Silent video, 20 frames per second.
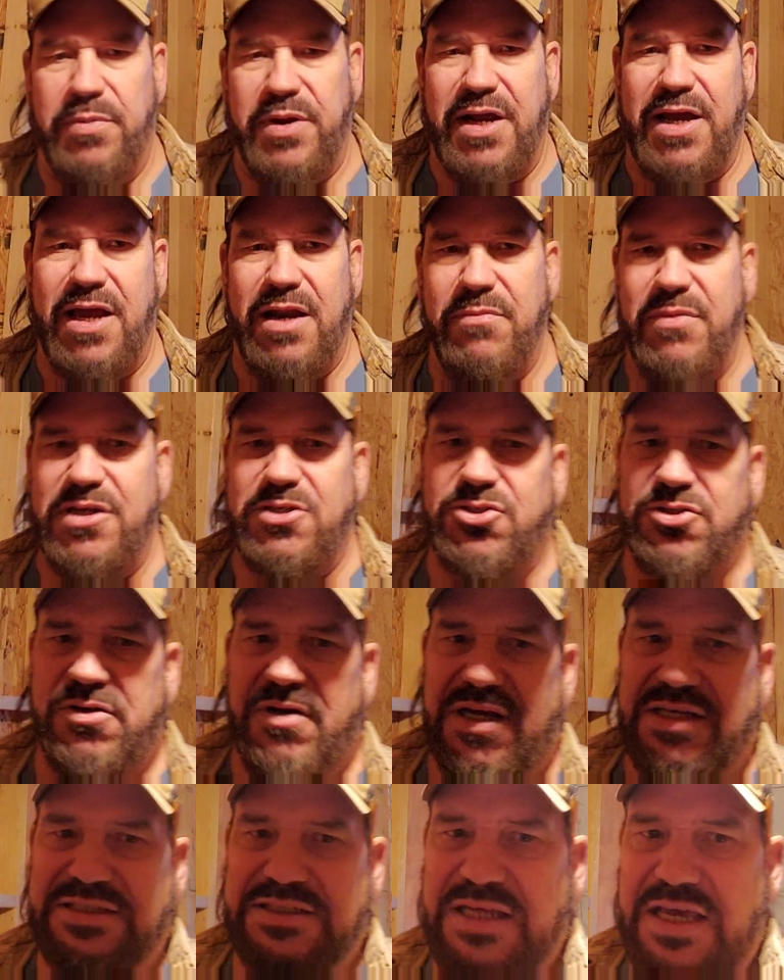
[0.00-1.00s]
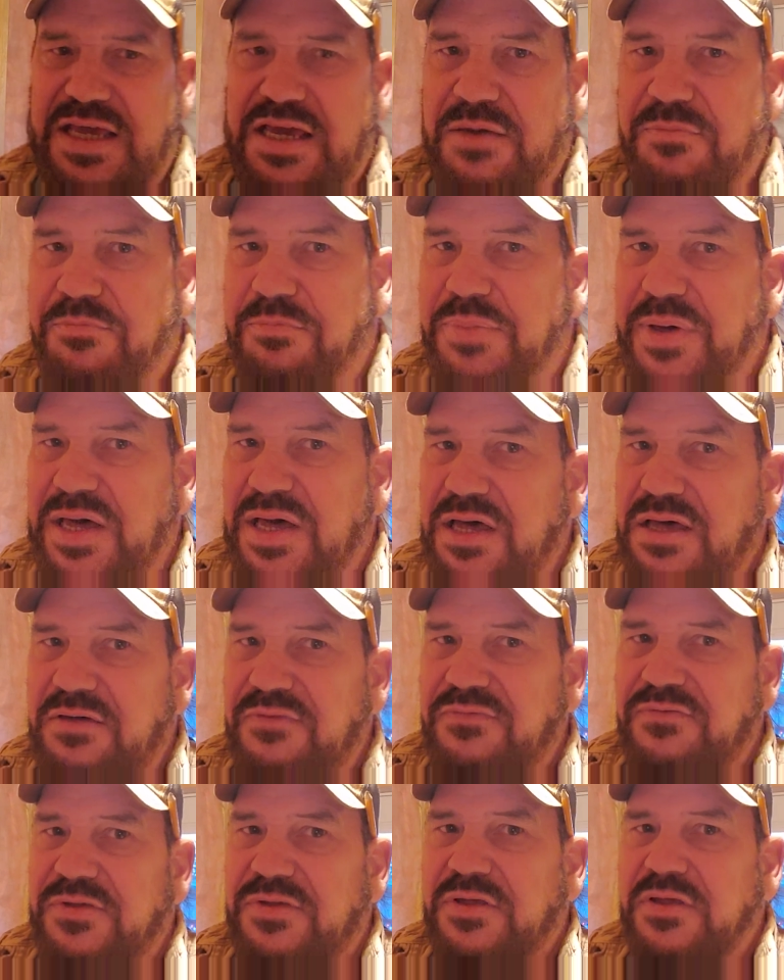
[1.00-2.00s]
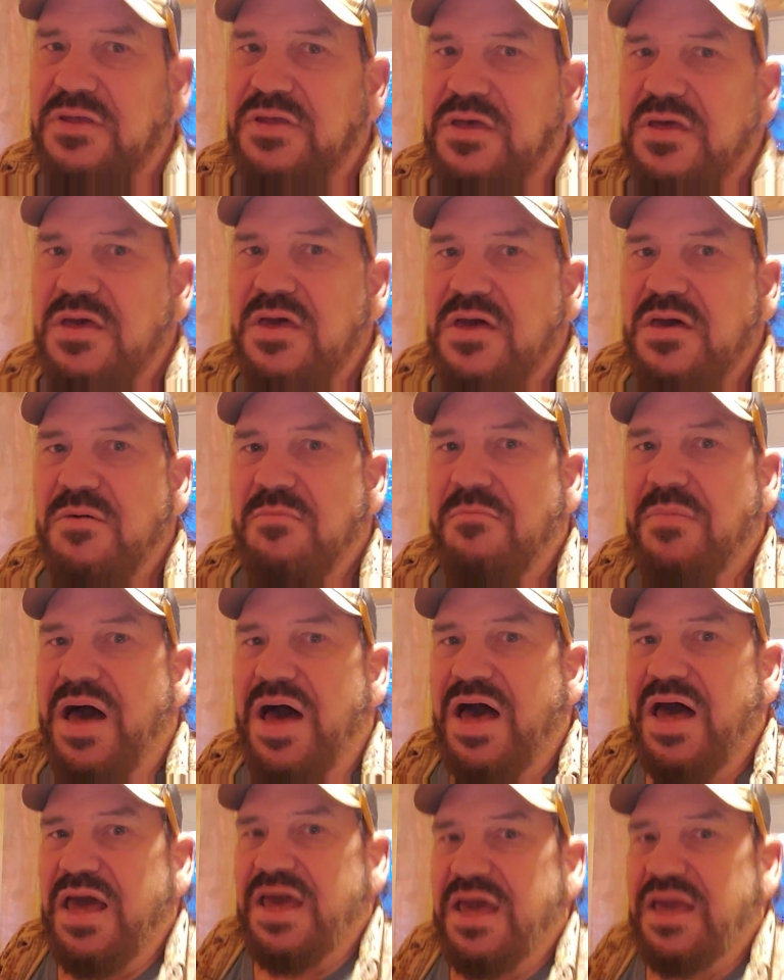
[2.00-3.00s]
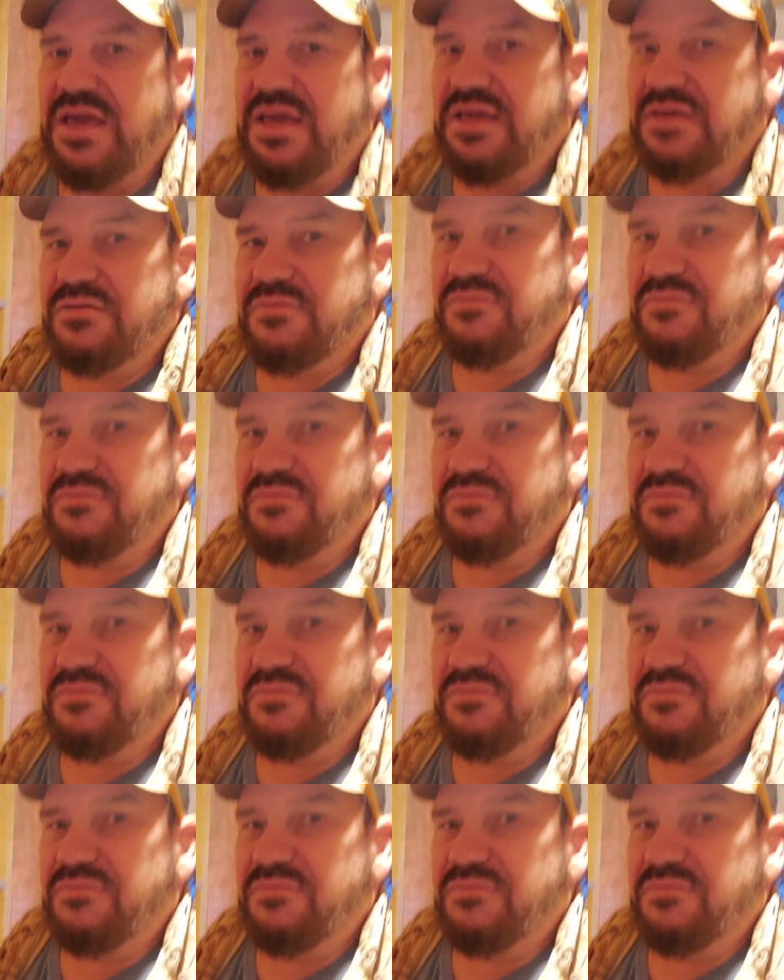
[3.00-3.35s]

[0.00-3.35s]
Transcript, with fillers: But I got to make sure I stay above my